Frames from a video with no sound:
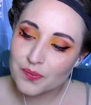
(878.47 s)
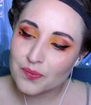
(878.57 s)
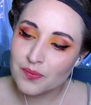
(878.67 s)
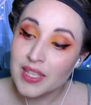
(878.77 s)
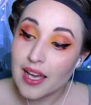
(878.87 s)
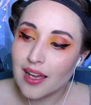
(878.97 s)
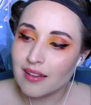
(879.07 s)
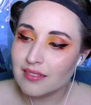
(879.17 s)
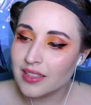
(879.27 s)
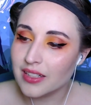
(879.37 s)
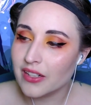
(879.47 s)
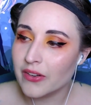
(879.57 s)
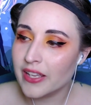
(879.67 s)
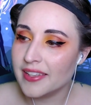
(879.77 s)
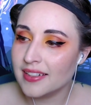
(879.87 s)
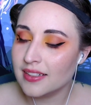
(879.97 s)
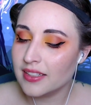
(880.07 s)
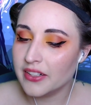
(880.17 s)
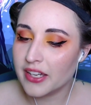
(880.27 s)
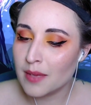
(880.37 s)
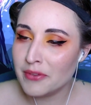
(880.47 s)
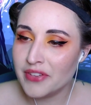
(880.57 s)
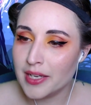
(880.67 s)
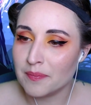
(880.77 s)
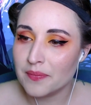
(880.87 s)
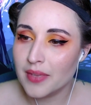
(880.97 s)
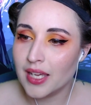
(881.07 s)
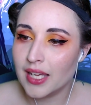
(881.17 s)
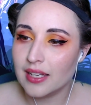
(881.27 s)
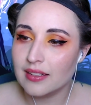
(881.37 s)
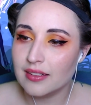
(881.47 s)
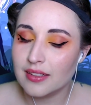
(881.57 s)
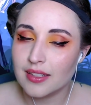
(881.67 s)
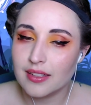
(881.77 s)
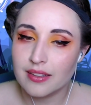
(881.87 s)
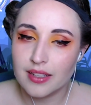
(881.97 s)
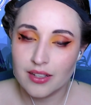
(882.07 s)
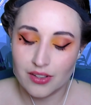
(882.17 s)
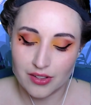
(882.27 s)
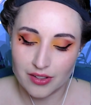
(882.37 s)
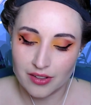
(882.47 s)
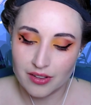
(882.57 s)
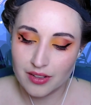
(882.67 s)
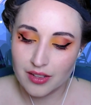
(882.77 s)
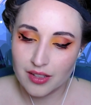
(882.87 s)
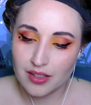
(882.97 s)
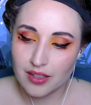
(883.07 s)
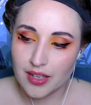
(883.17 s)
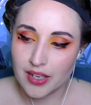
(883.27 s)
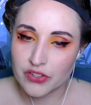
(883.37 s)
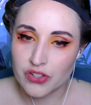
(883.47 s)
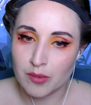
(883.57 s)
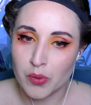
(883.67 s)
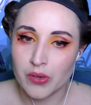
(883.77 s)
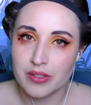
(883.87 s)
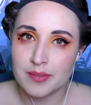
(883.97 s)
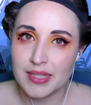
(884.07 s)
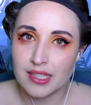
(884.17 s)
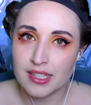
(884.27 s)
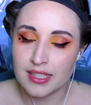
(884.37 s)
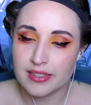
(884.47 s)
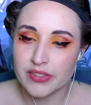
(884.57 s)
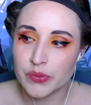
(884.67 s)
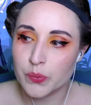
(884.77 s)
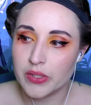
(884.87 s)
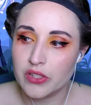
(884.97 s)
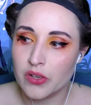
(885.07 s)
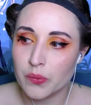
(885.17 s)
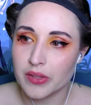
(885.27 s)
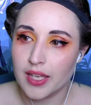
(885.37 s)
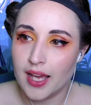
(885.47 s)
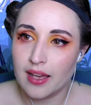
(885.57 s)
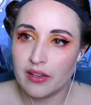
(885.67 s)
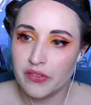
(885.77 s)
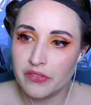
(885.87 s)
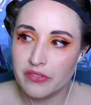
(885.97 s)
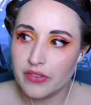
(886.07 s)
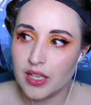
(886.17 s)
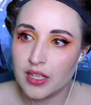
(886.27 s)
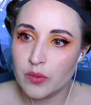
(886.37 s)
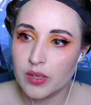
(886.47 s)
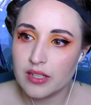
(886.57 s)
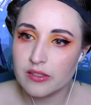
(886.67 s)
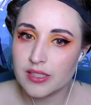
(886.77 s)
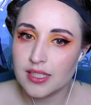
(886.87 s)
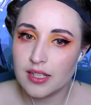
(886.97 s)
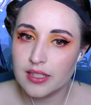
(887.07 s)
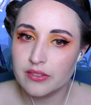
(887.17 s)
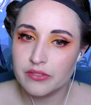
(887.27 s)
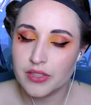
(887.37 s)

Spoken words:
Yeah, and then, I got my fam. And they are extra important to me. Because when you don't really have anyone else in life,